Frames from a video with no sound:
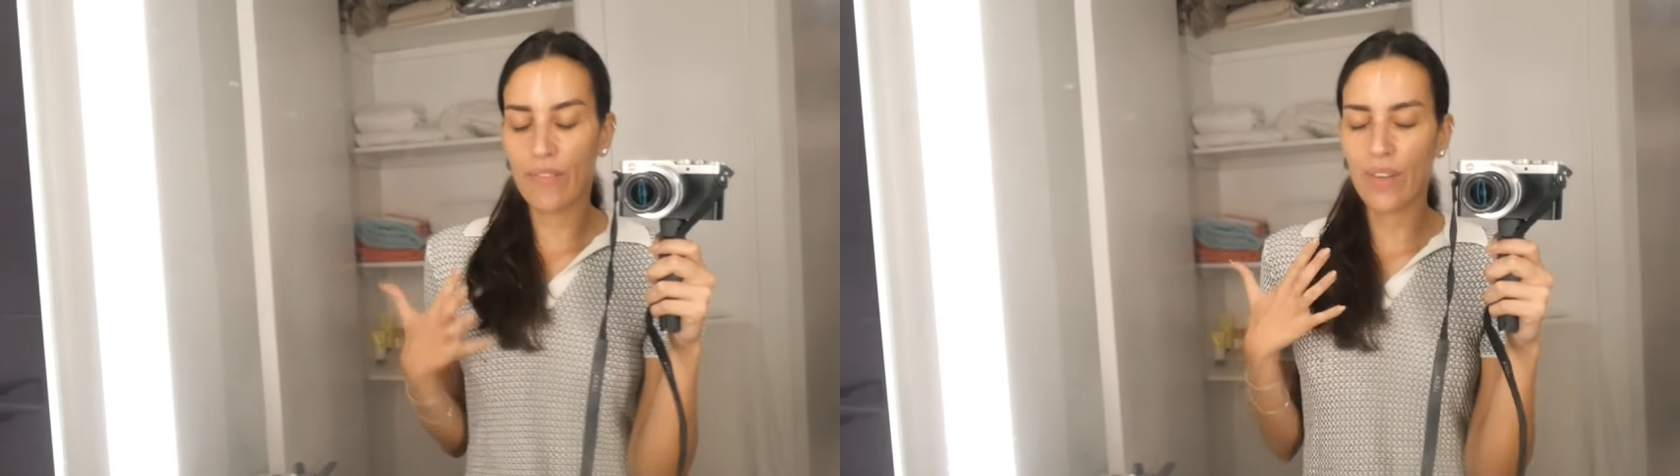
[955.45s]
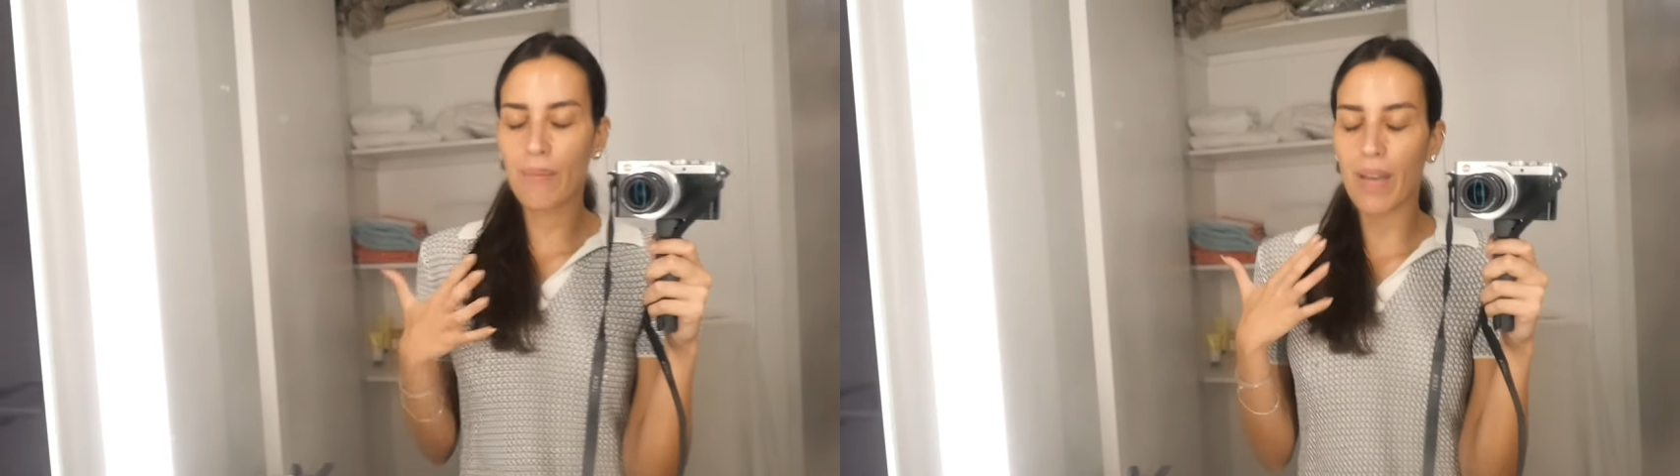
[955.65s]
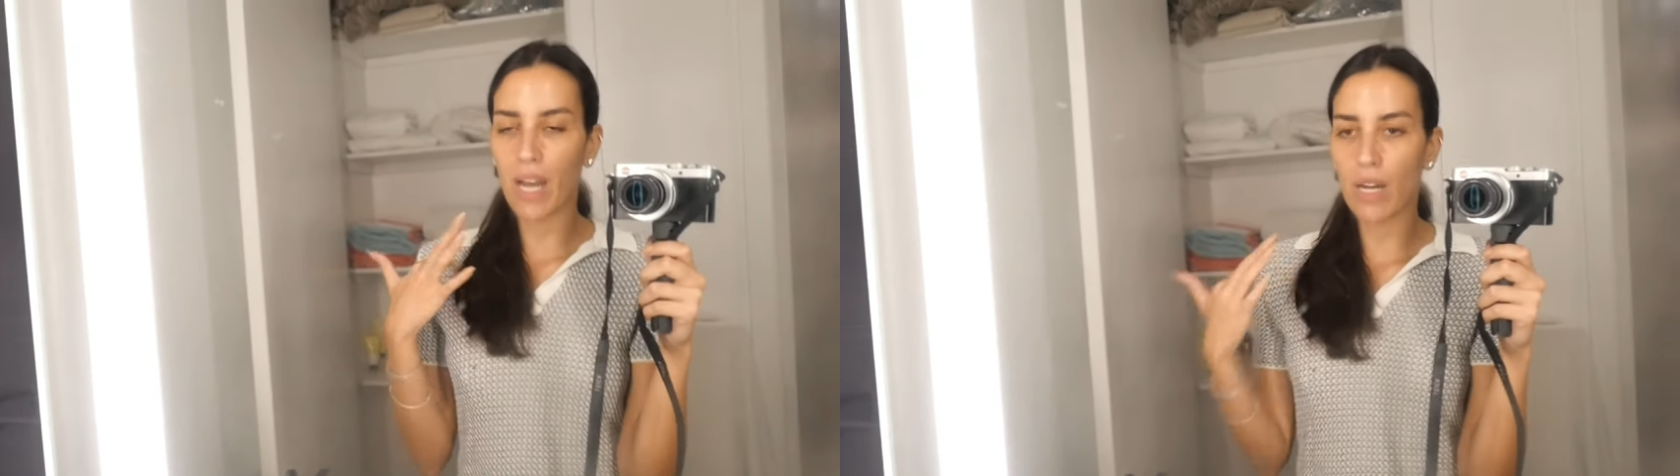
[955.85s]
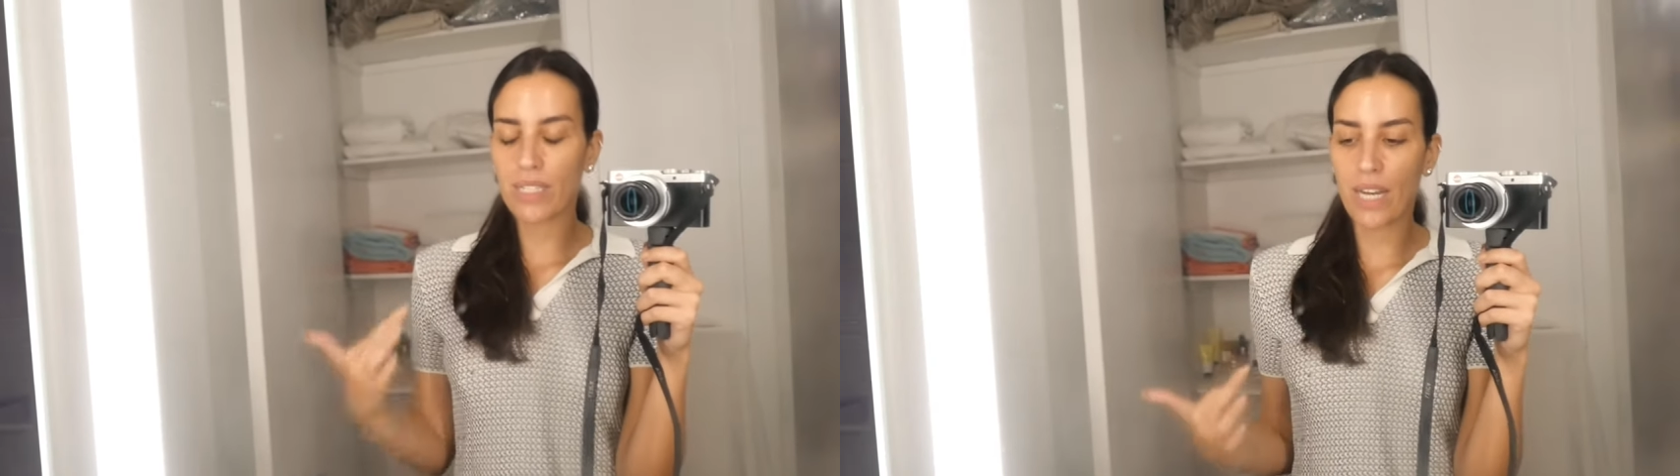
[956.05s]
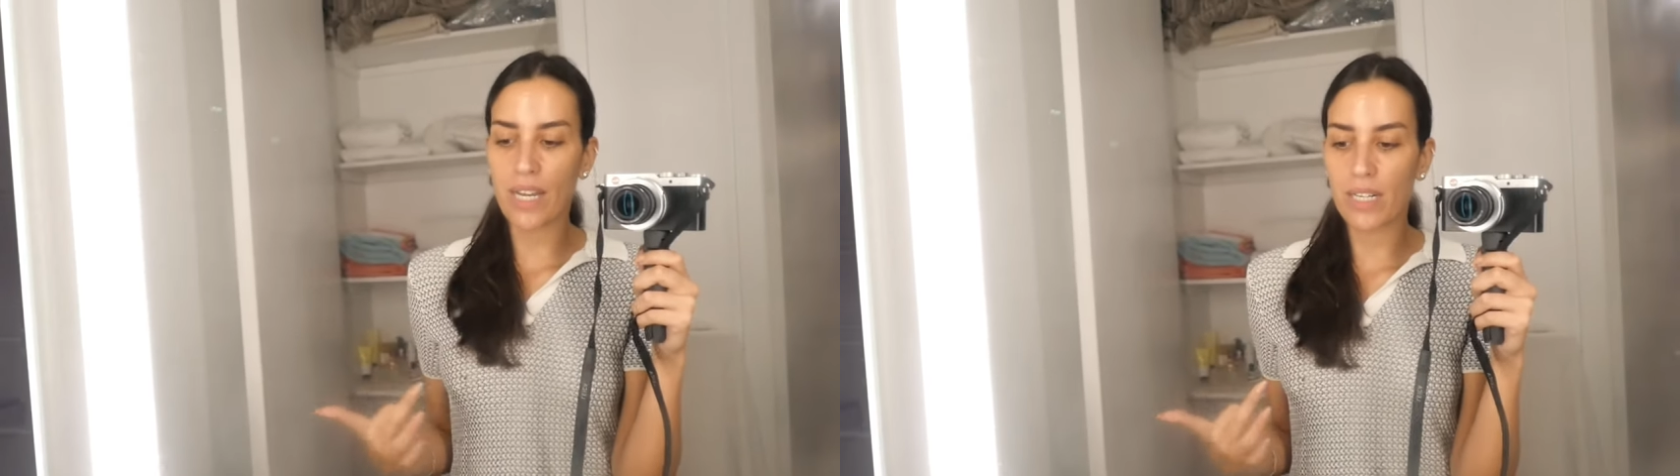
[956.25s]
I think my
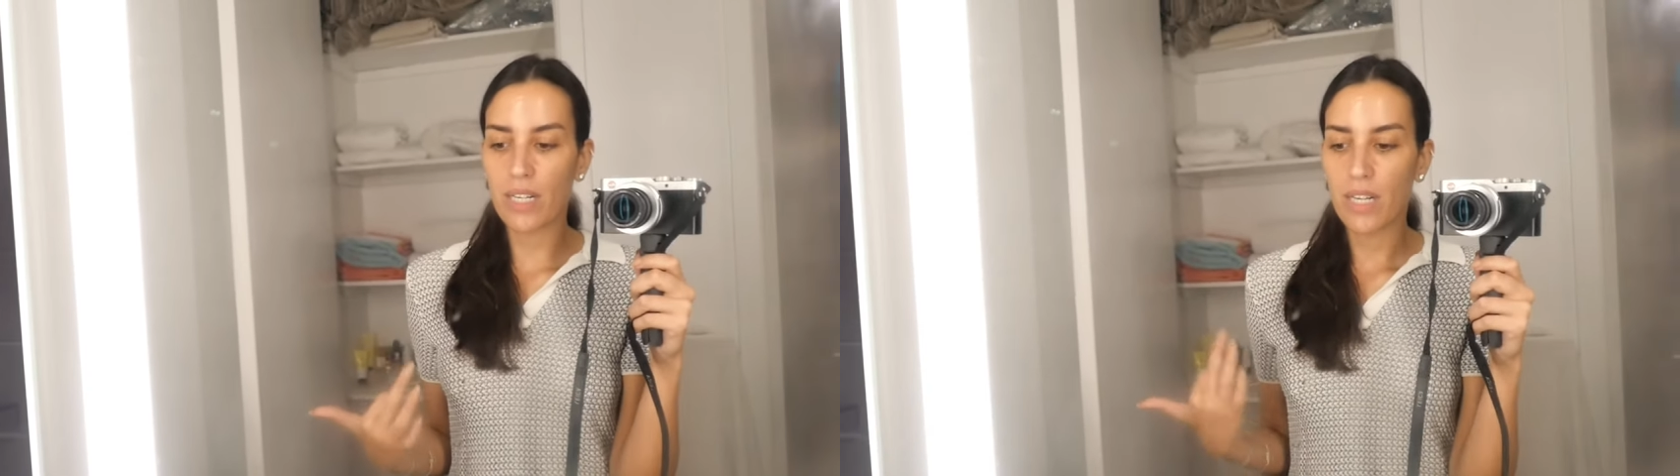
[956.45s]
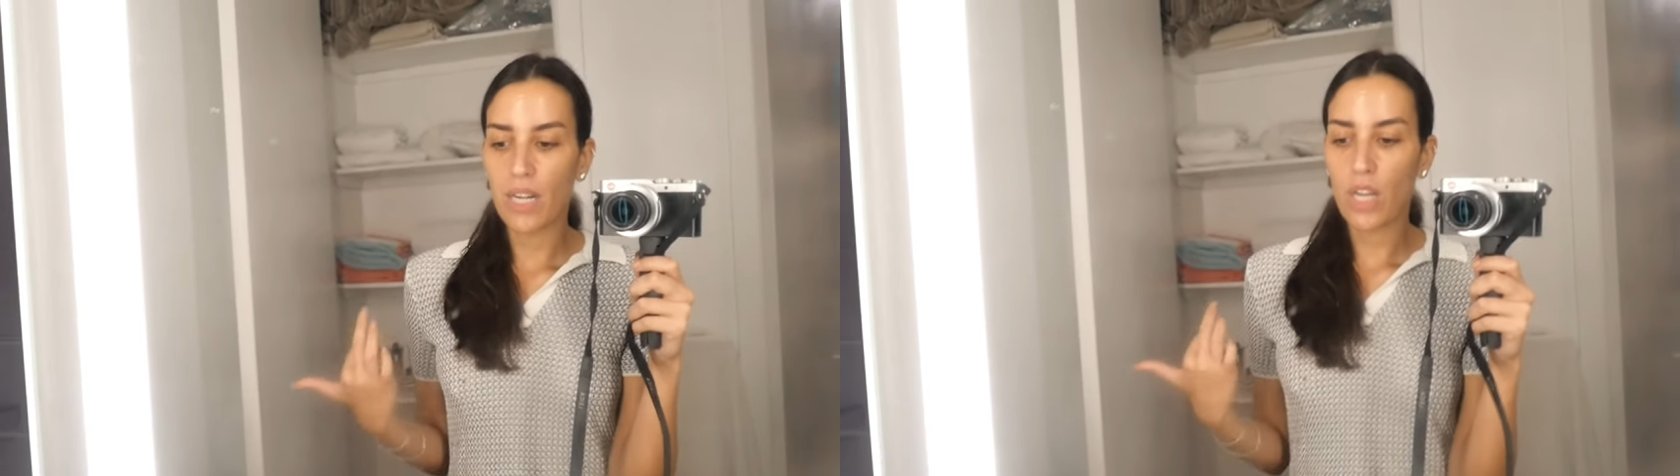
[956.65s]
entire